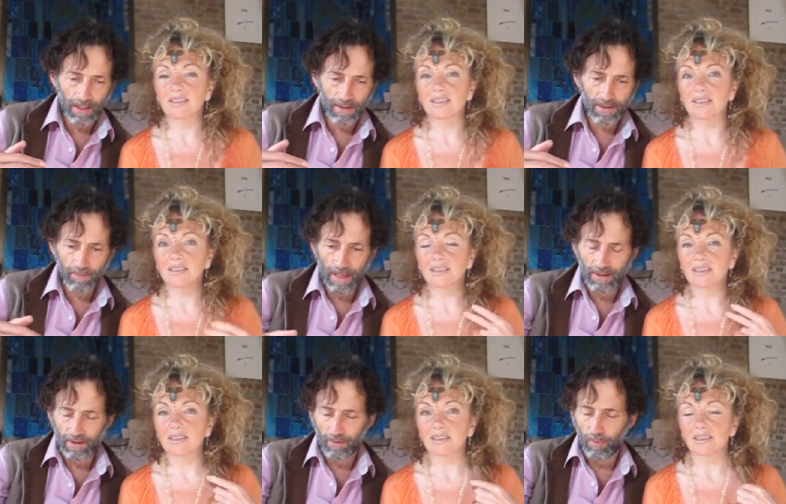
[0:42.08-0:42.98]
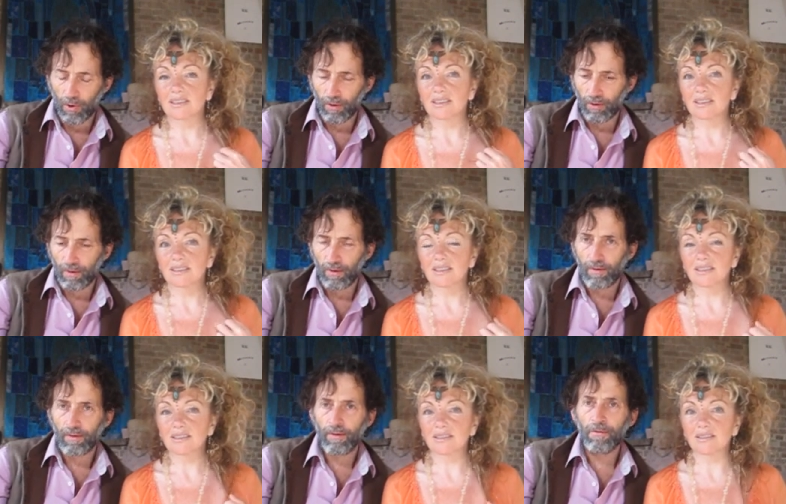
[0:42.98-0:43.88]
Speaker 1: is dependent upon
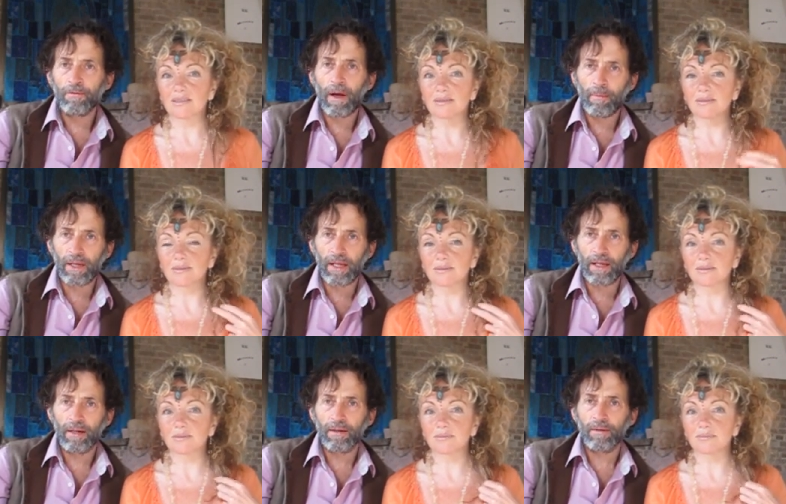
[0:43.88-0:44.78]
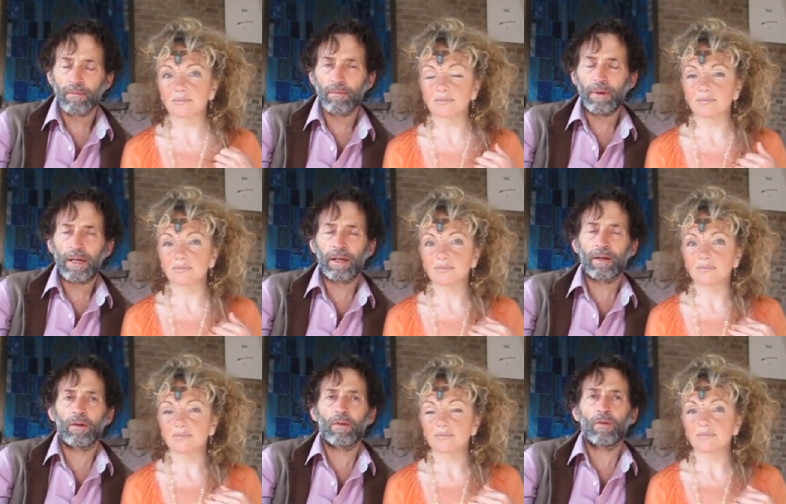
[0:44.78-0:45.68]
the feminine
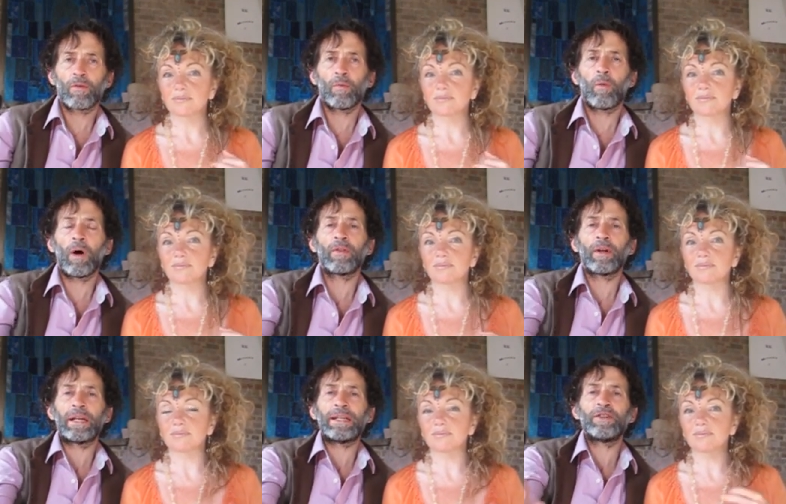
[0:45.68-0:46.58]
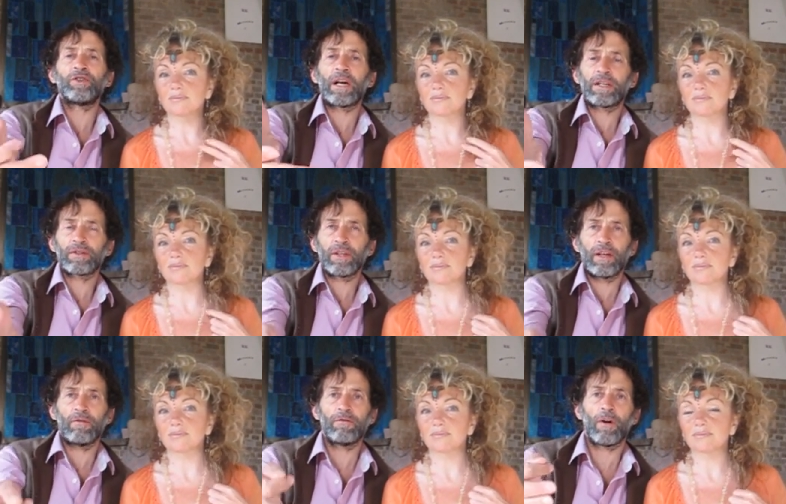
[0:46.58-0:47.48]
being the one that initiates, that
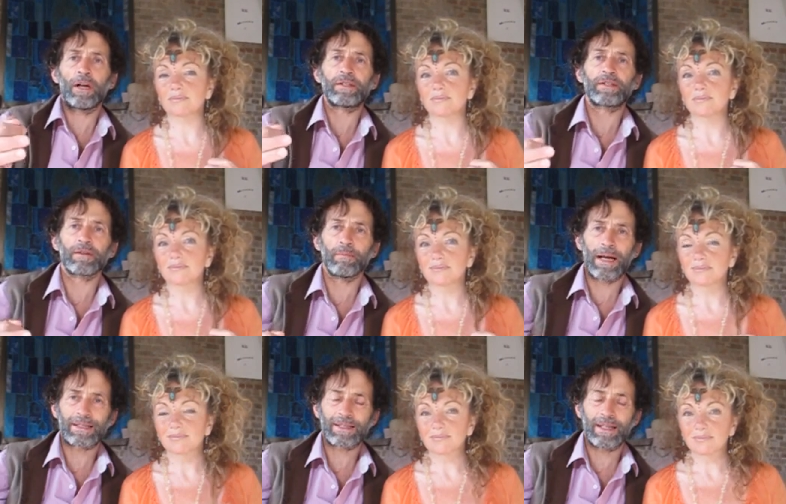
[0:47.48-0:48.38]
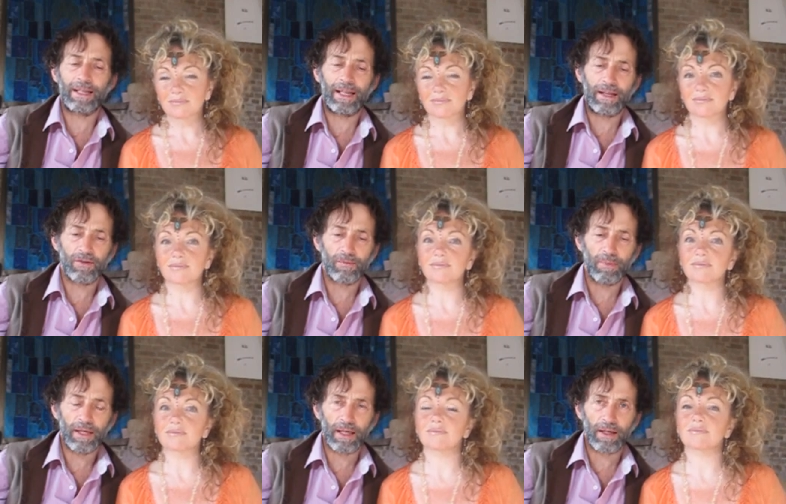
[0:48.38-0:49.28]
invites the masculine into
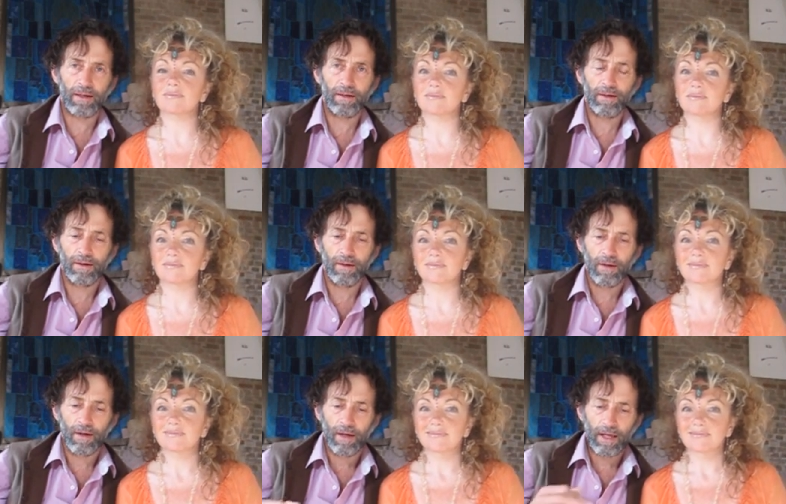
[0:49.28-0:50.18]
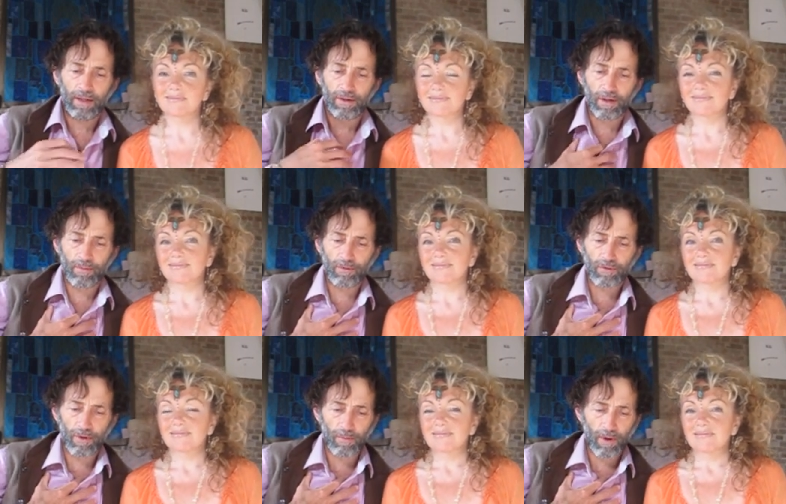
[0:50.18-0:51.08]
being. It comes
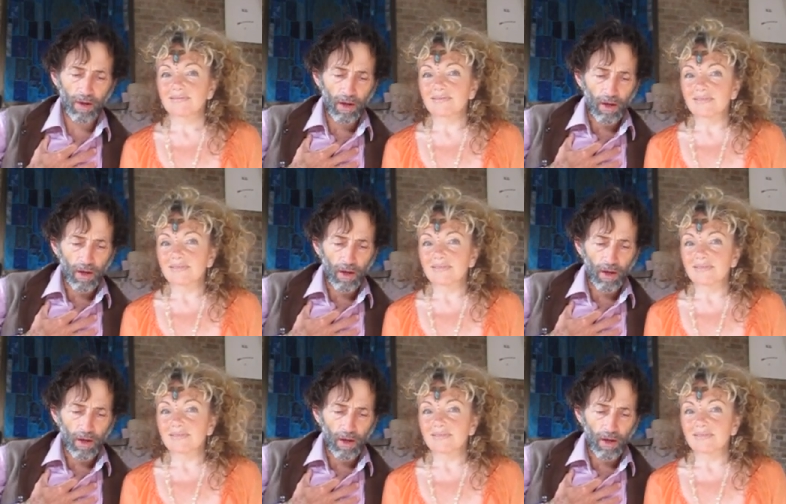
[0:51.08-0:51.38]
from,